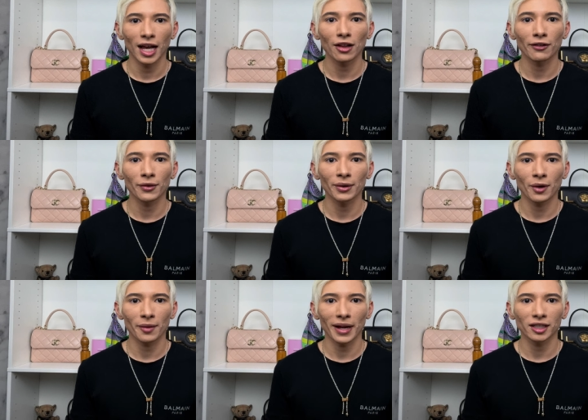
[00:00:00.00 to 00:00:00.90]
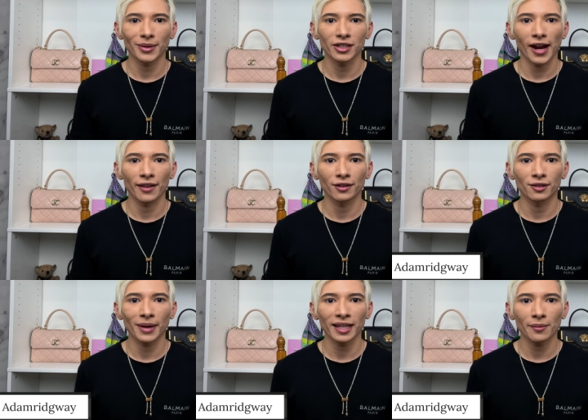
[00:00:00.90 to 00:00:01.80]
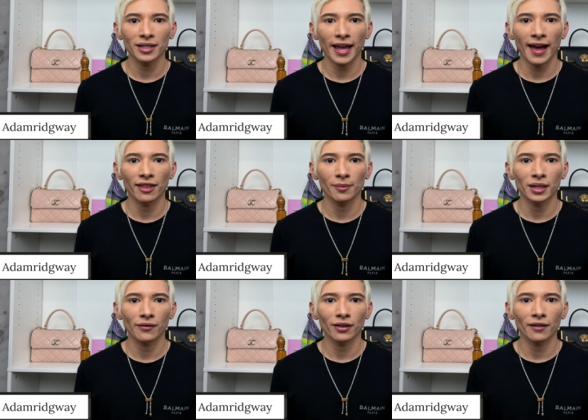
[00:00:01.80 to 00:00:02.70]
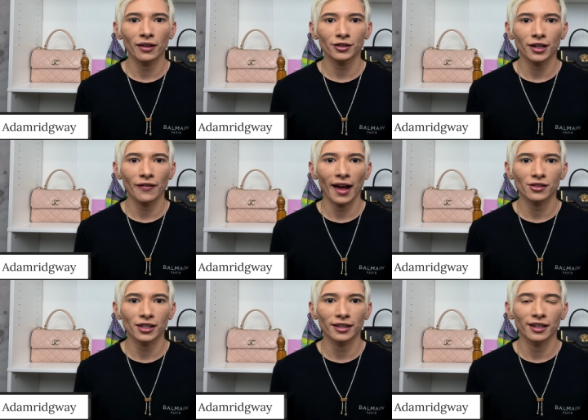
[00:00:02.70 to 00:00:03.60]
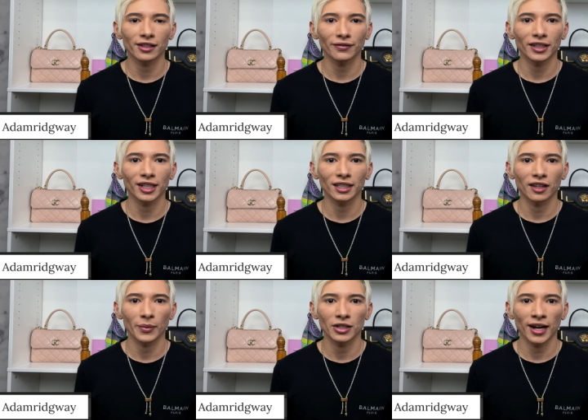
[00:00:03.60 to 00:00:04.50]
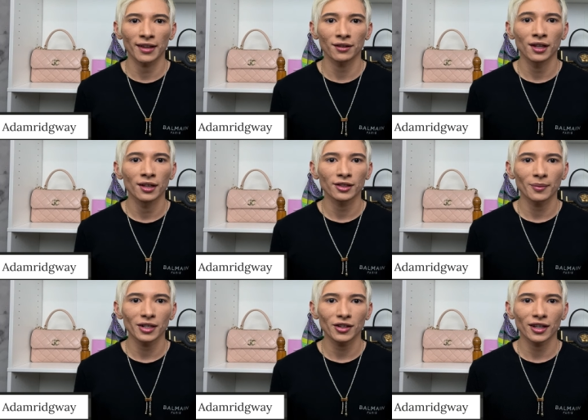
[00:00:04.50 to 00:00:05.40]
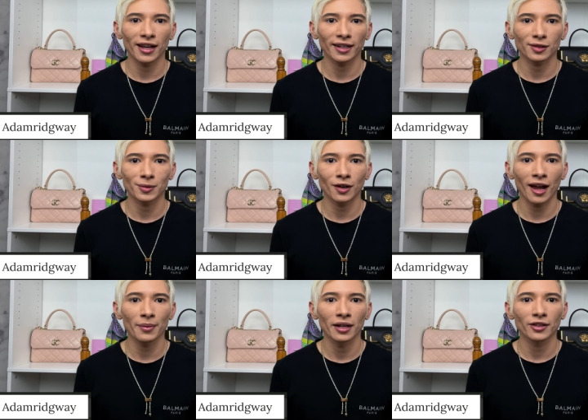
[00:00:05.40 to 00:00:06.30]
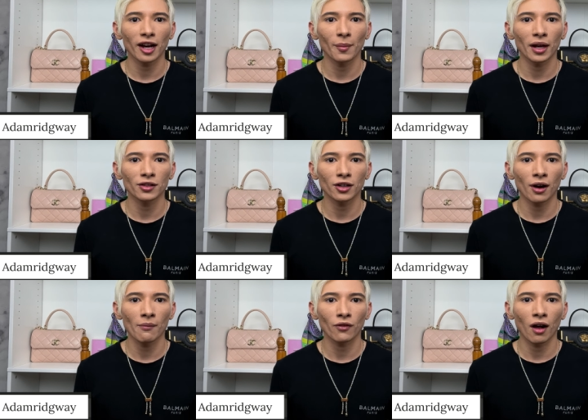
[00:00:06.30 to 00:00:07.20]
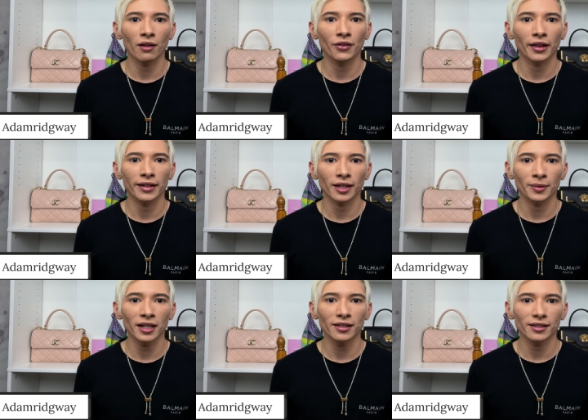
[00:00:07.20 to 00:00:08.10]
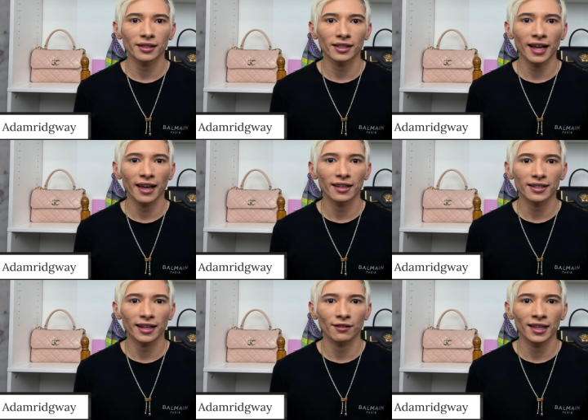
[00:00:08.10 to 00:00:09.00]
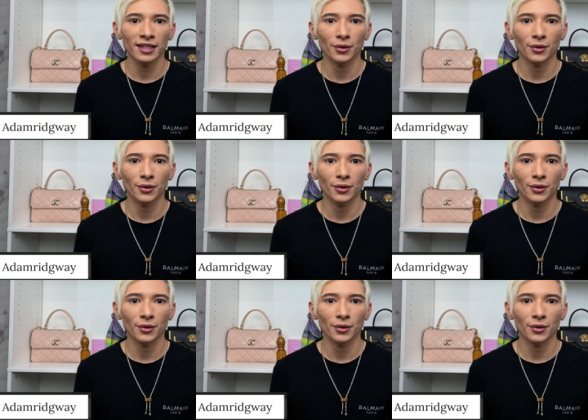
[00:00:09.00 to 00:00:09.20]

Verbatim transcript: Hello everyone, welcome back to my channel. My name is Adam, and if you love luxury fashion, then you're definitely going to love my channel, so make sure you like and subscribe, check out my Instagram for all of the latest updates, and today, let's get right into